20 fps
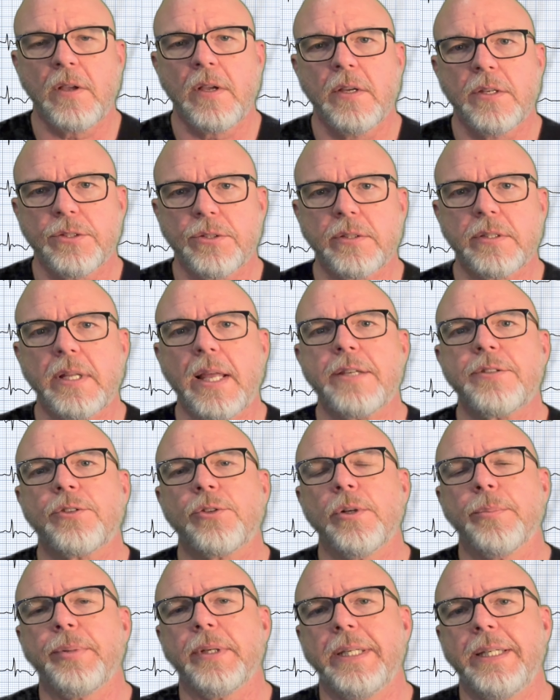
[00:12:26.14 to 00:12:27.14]
So this last
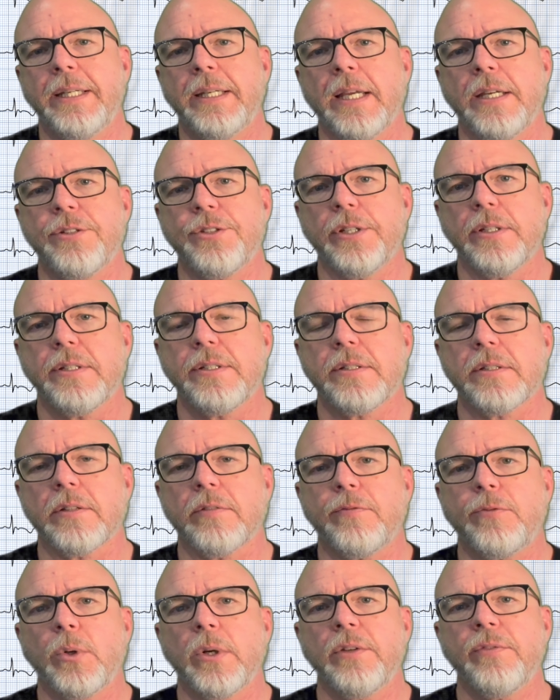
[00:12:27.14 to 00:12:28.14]
group of EKGs, a
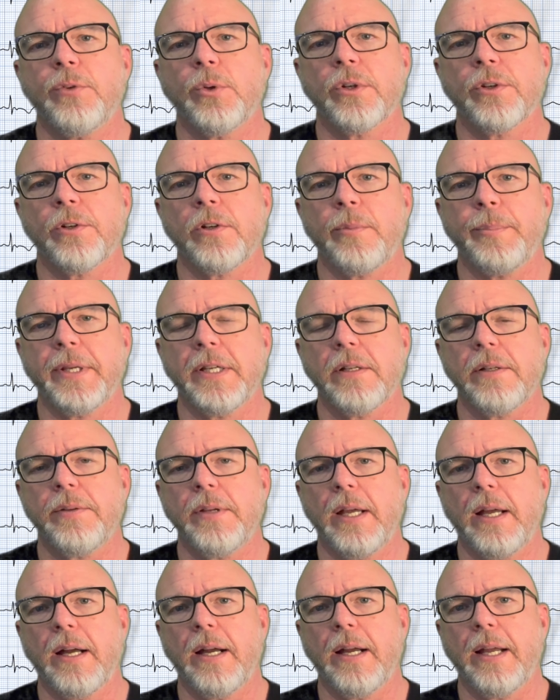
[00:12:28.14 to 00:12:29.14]
44-year-old male
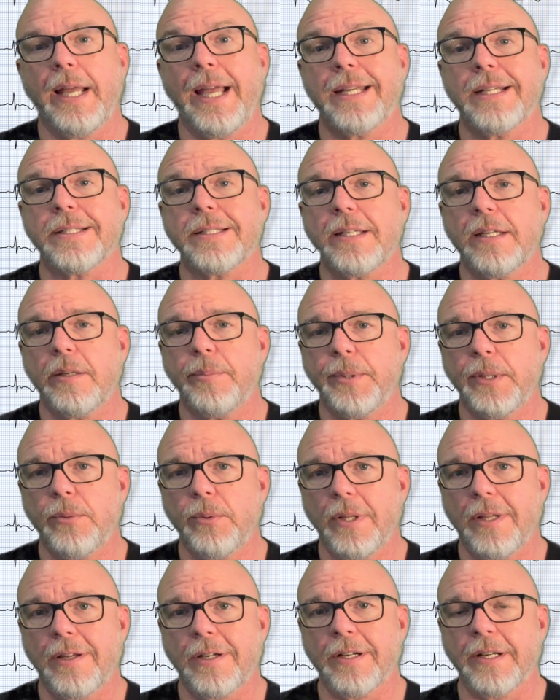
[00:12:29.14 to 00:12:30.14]
had a syncope
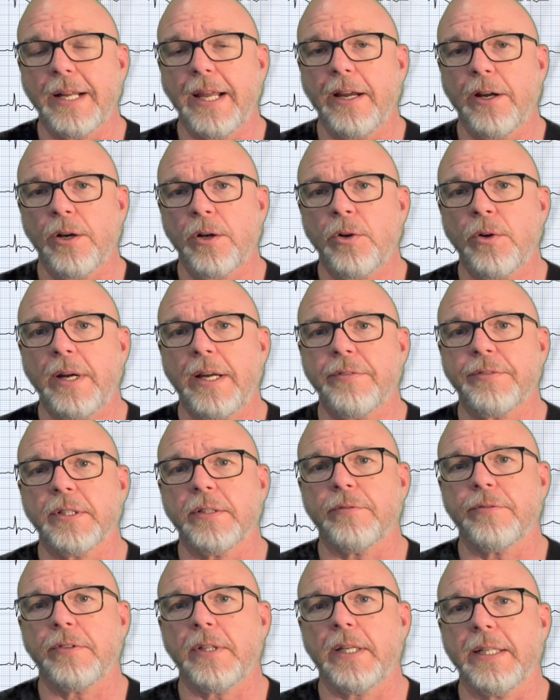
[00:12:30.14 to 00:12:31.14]
while on an aircraft
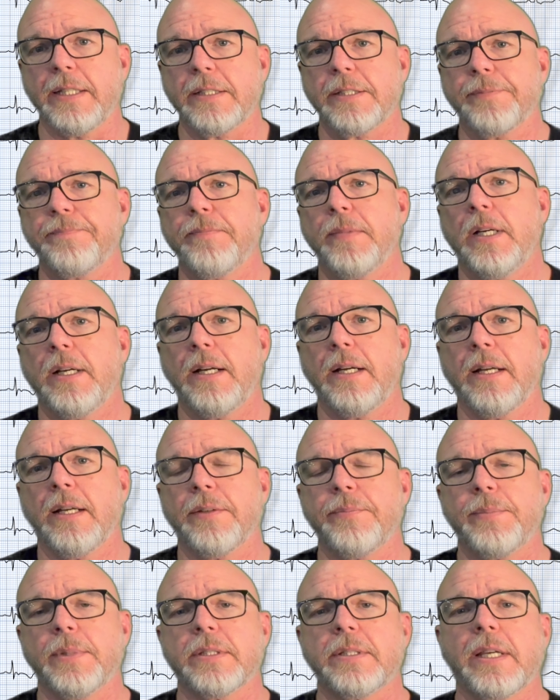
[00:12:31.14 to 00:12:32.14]
in flight.
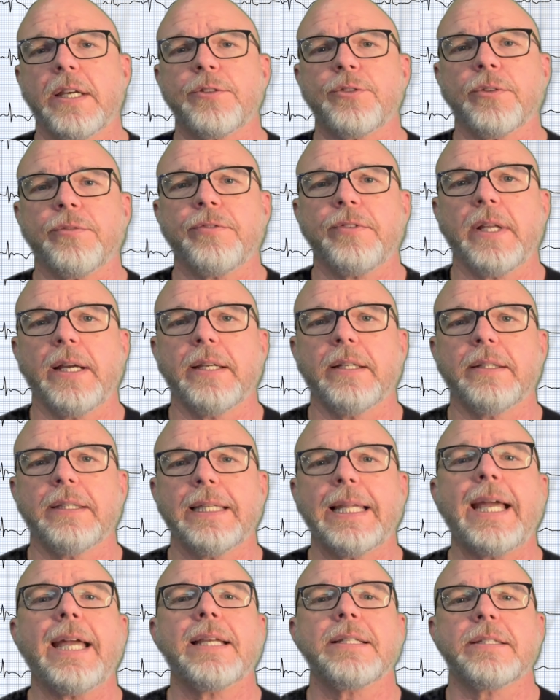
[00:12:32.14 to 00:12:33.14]
The scheduled flight
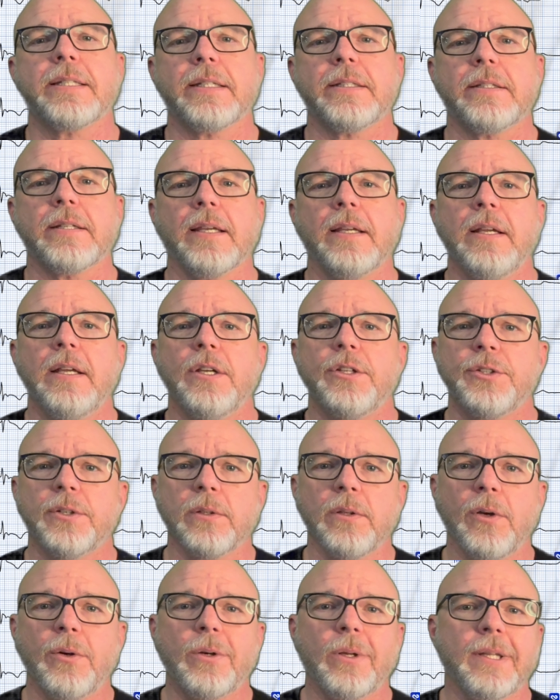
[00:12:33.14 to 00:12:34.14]
lands at your
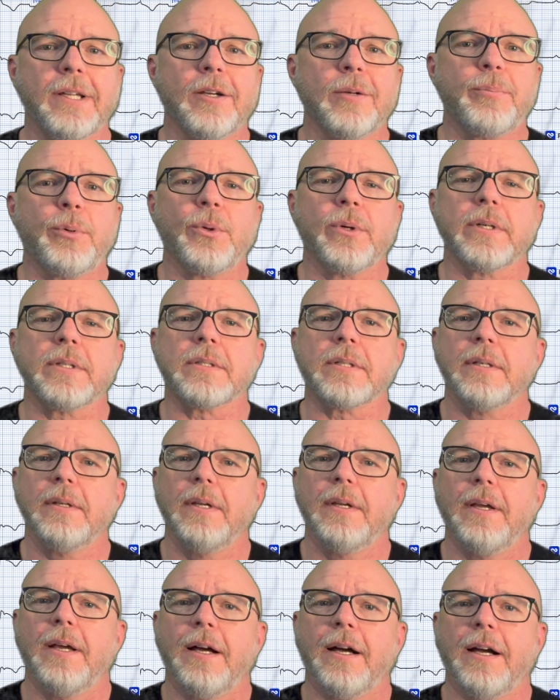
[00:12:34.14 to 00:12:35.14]
local airport,
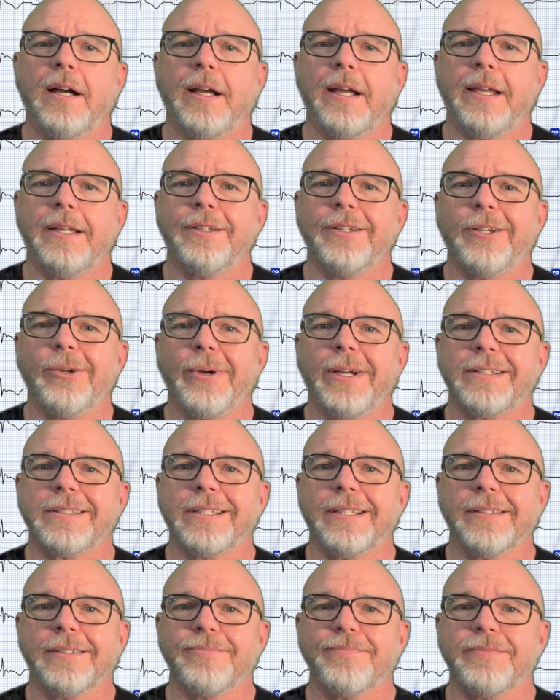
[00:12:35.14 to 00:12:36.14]
and you go out
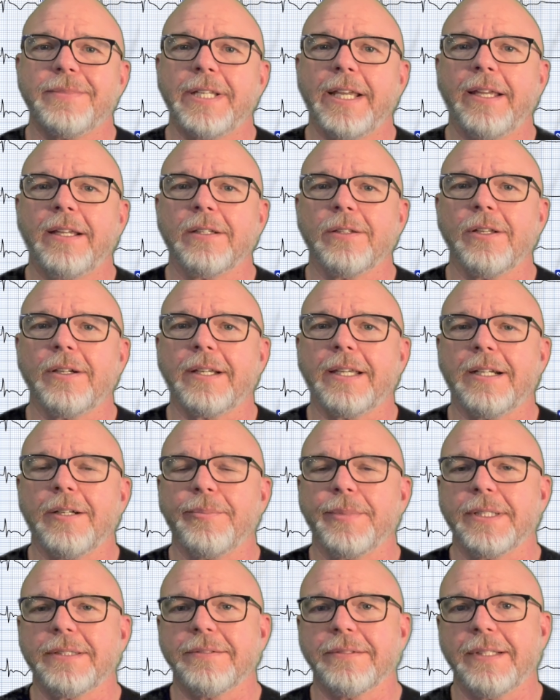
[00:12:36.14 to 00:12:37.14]
to take a look at
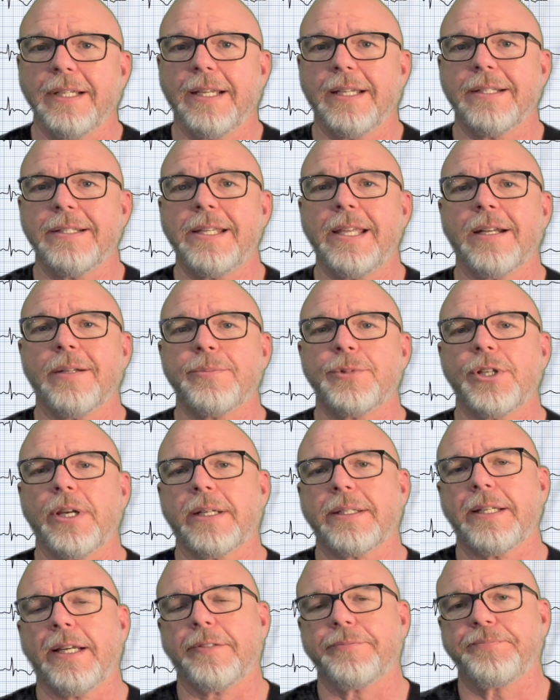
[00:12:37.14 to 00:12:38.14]
them and get them
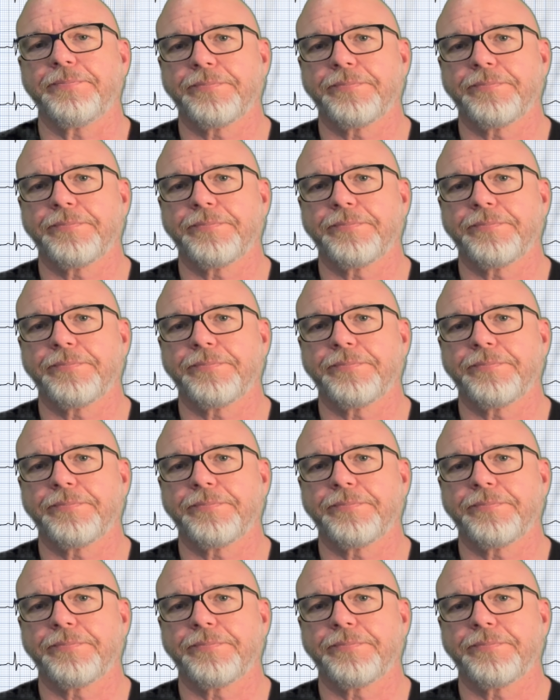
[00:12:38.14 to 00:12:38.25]
checked out.